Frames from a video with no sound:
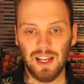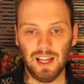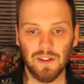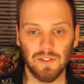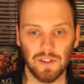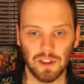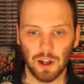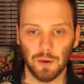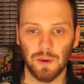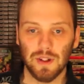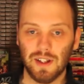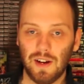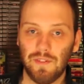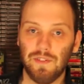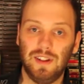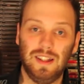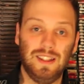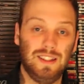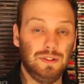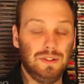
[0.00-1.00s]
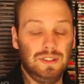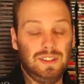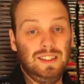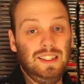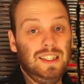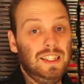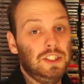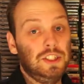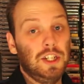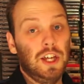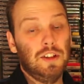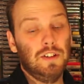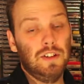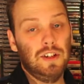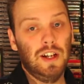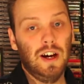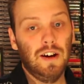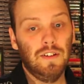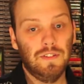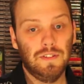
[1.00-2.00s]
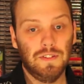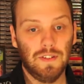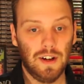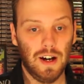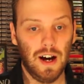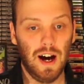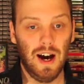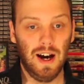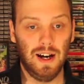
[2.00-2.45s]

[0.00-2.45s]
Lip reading: Even though we definitely don't see each other enough,